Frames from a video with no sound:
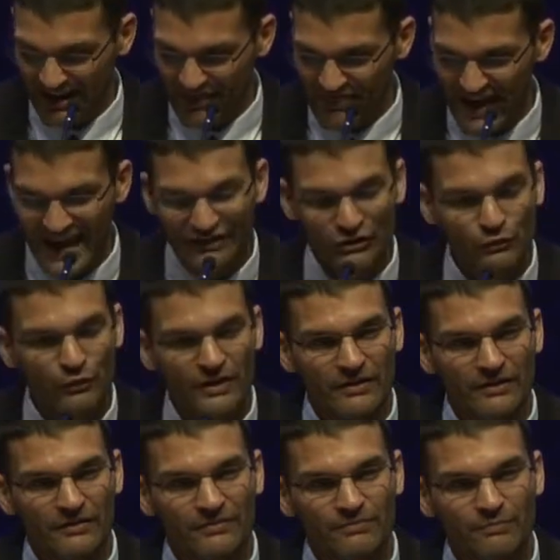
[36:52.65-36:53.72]
That's what
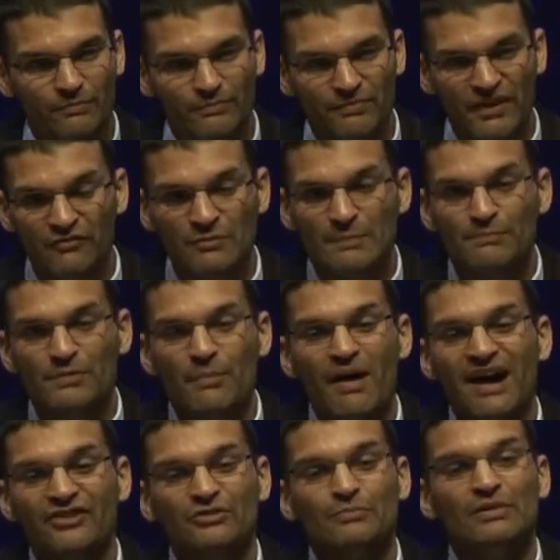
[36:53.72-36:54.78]
gives me the
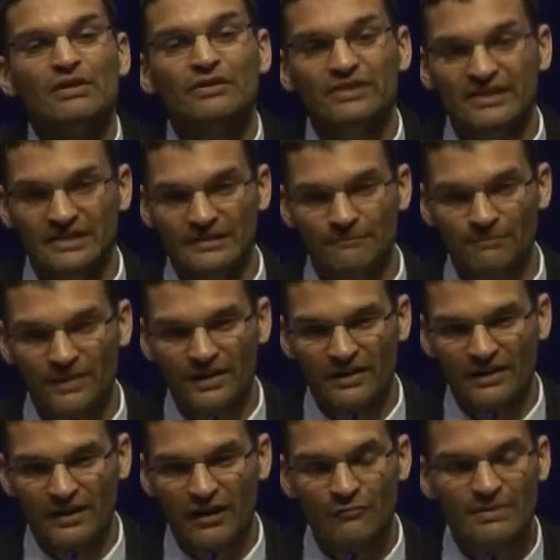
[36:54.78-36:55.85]
possibility
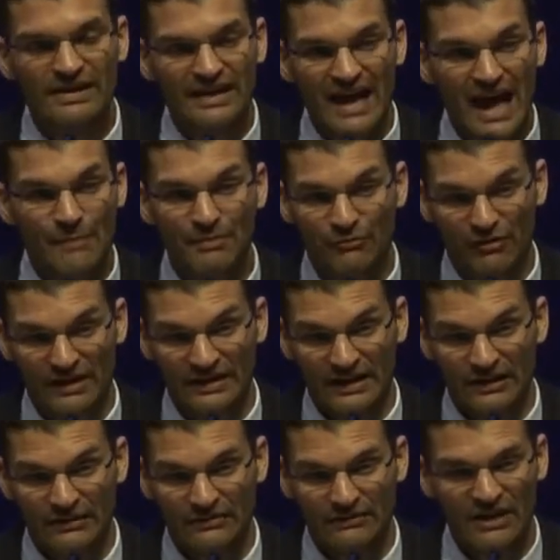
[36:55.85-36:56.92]
of being happy right
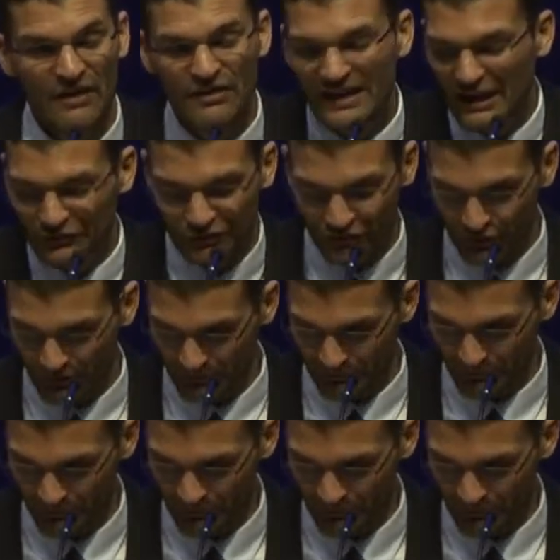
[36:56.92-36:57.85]
now. Nothing else could.